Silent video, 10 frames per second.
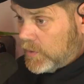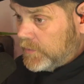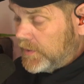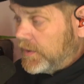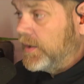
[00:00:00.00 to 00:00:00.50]

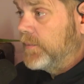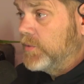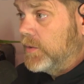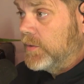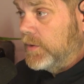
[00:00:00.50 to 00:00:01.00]
world needed, I'm
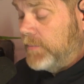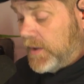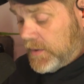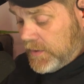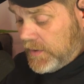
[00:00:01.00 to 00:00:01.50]
talking
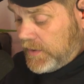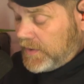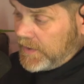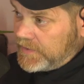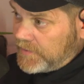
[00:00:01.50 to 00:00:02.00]
about
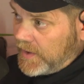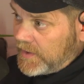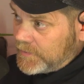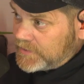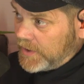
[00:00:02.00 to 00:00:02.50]
he's a
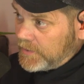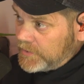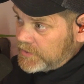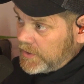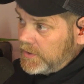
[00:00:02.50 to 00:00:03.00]
guy that was down on
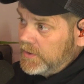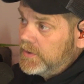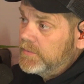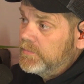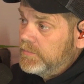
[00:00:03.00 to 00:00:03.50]
his
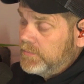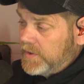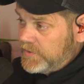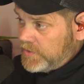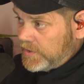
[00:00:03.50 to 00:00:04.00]
luck.
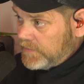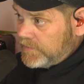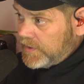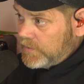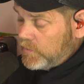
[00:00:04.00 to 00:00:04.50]
He's done
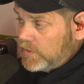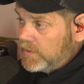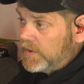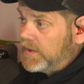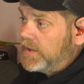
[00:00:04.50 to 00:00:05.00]
everything
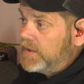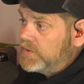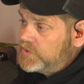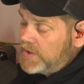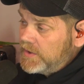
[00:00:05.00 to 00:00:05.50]
world, and
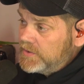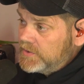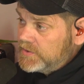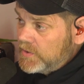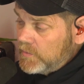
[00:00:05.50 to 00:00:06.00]
he
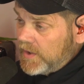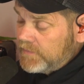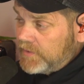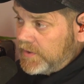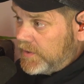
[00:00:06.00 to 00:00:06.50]
changed his whole
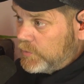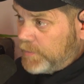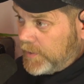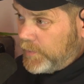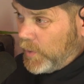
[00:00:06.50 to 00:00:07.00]
life, and he gives
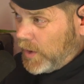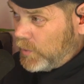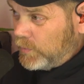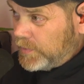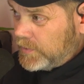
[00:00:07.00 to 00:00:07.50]
people
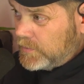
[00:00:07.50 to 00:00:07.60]
hope.